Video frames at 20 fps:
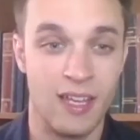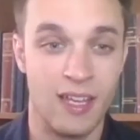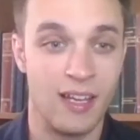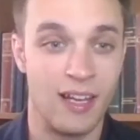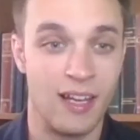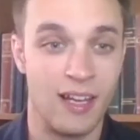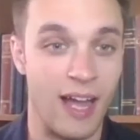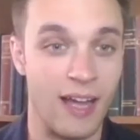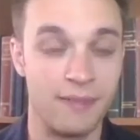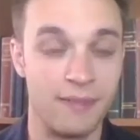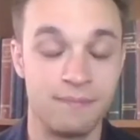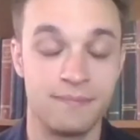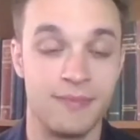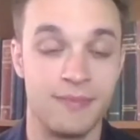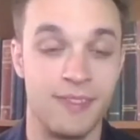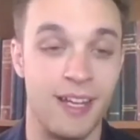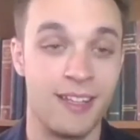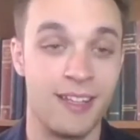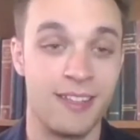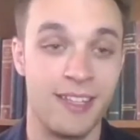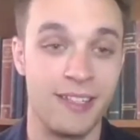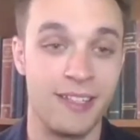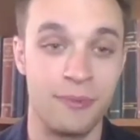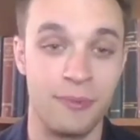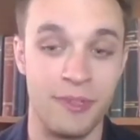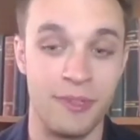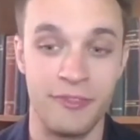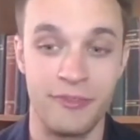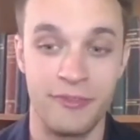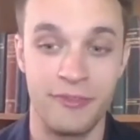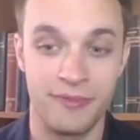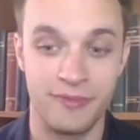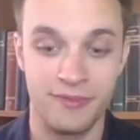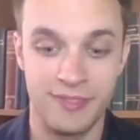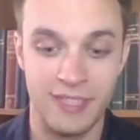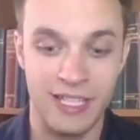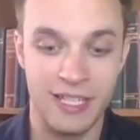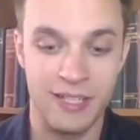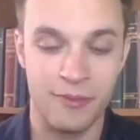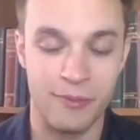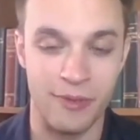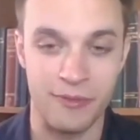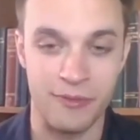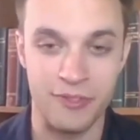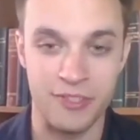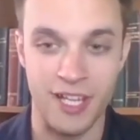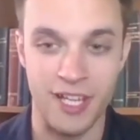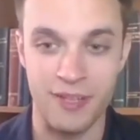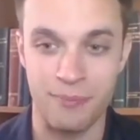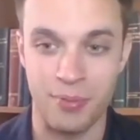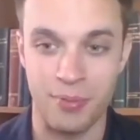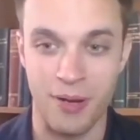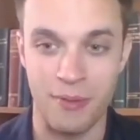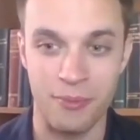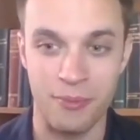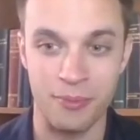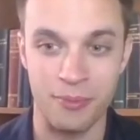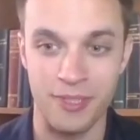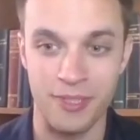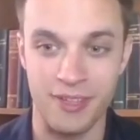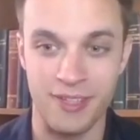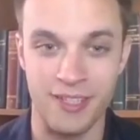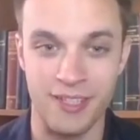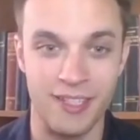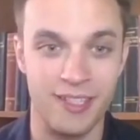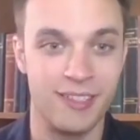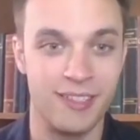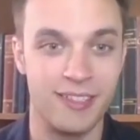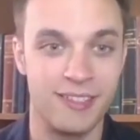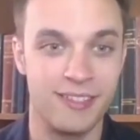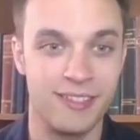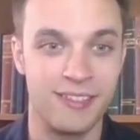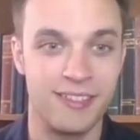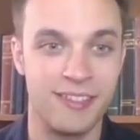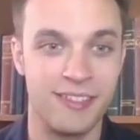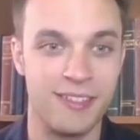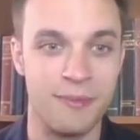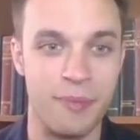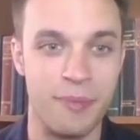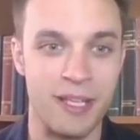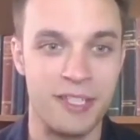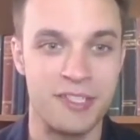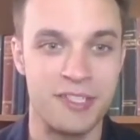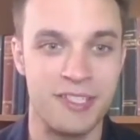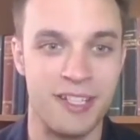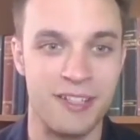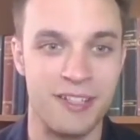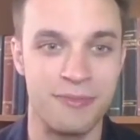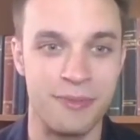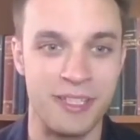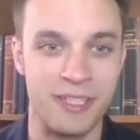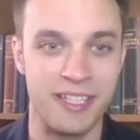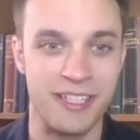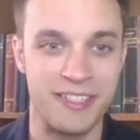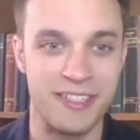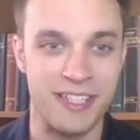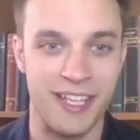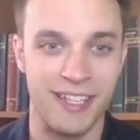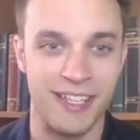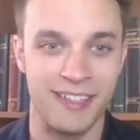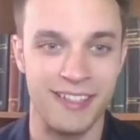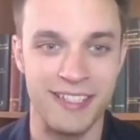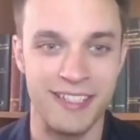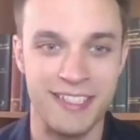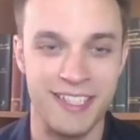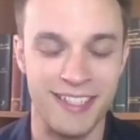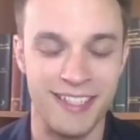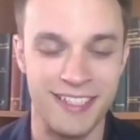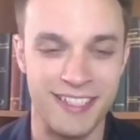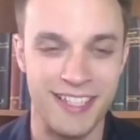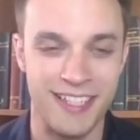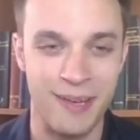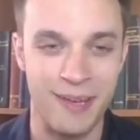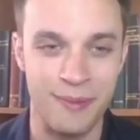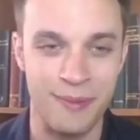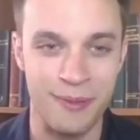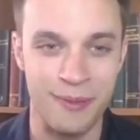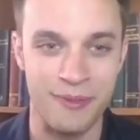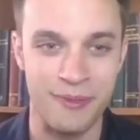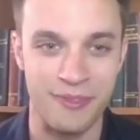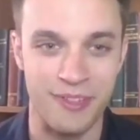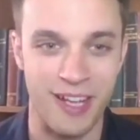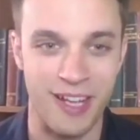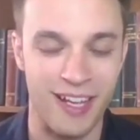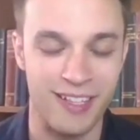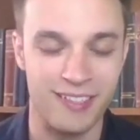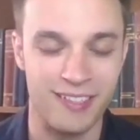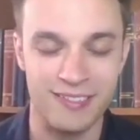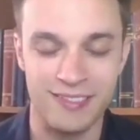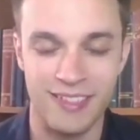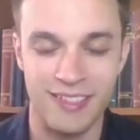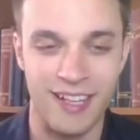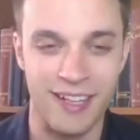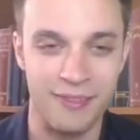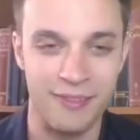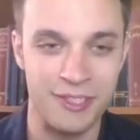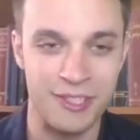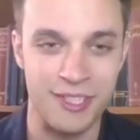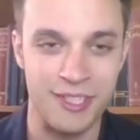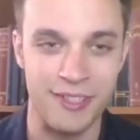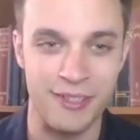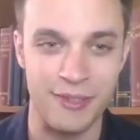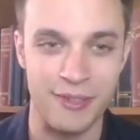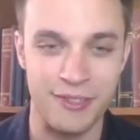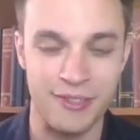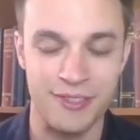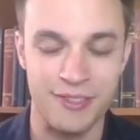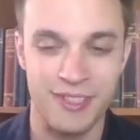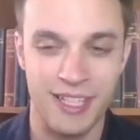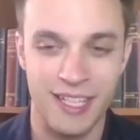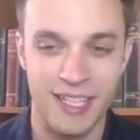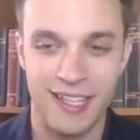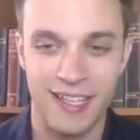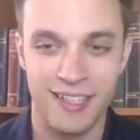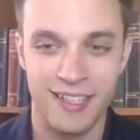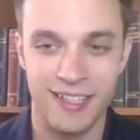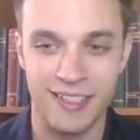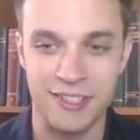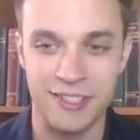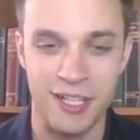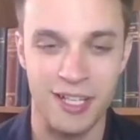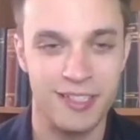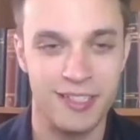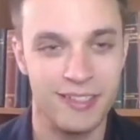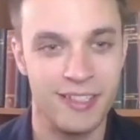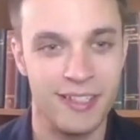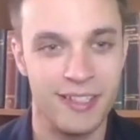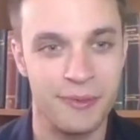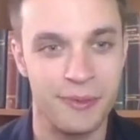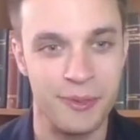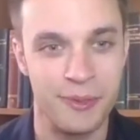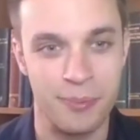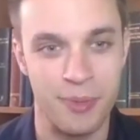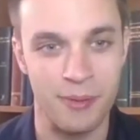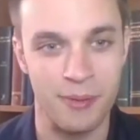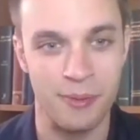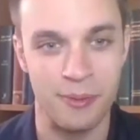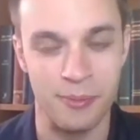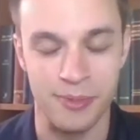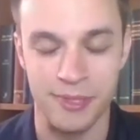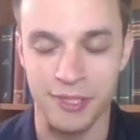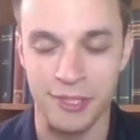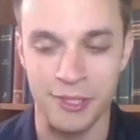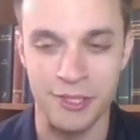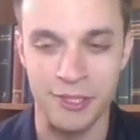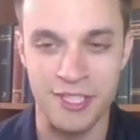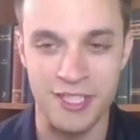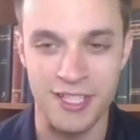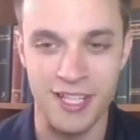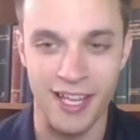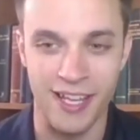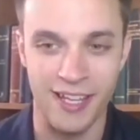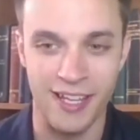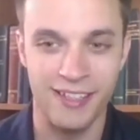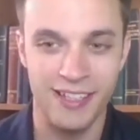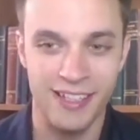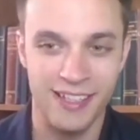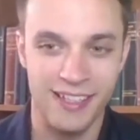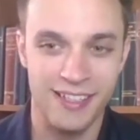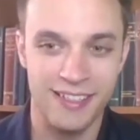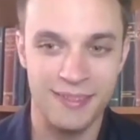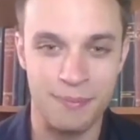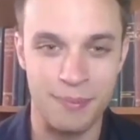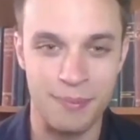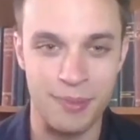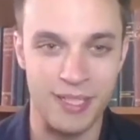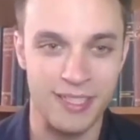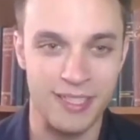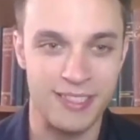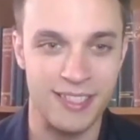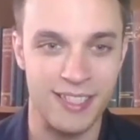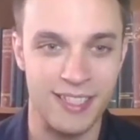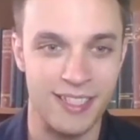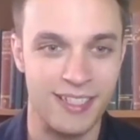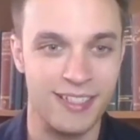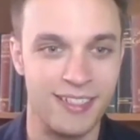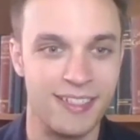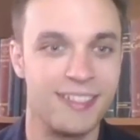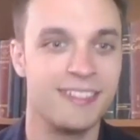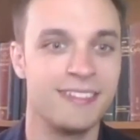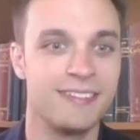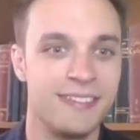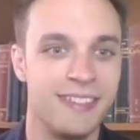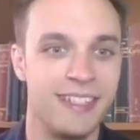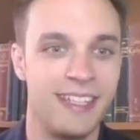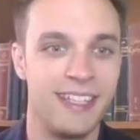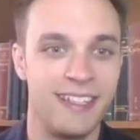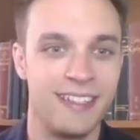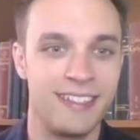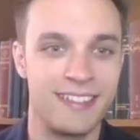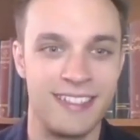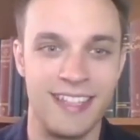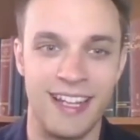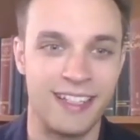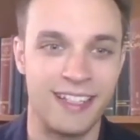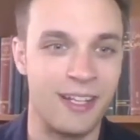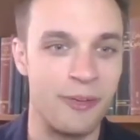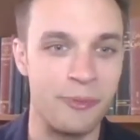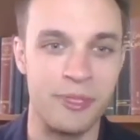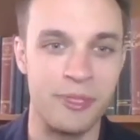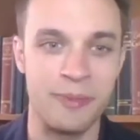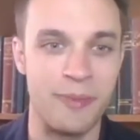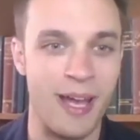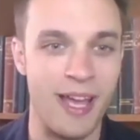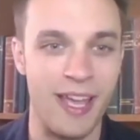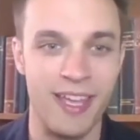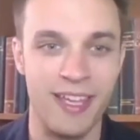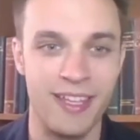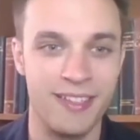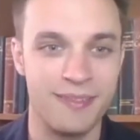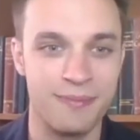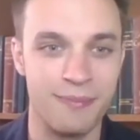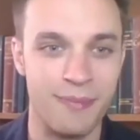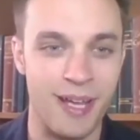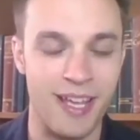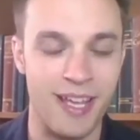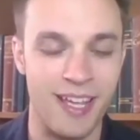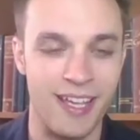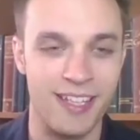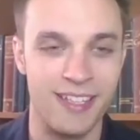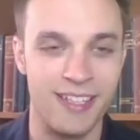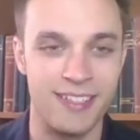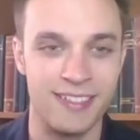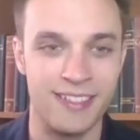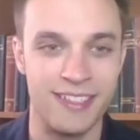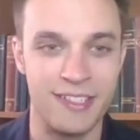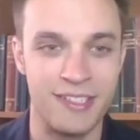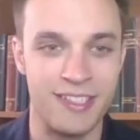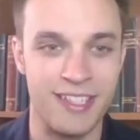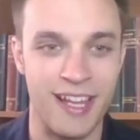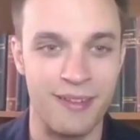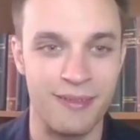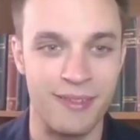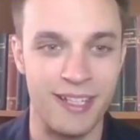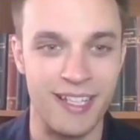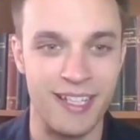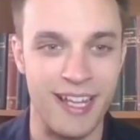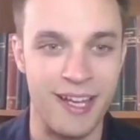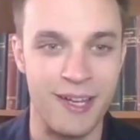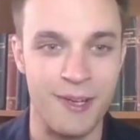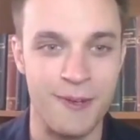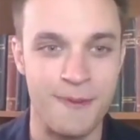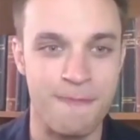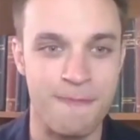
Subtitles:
I think we've said probably the best stuff we can say, at least in the time that we've got. Obviously, there's a ton that we probably could say, but it's not coming to my head, at least not right now.